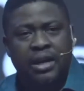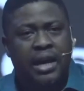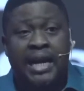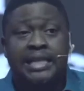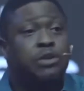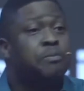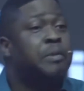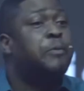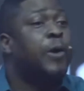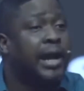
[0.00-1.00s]
And she would be
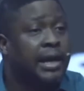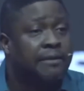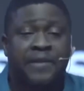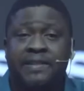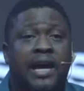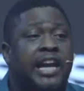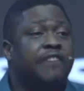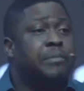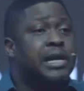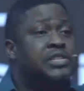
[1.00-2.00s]
praying, "Father, give
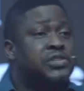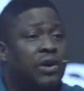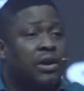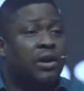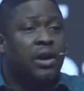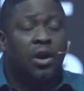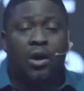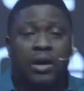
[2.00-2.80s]
me a son or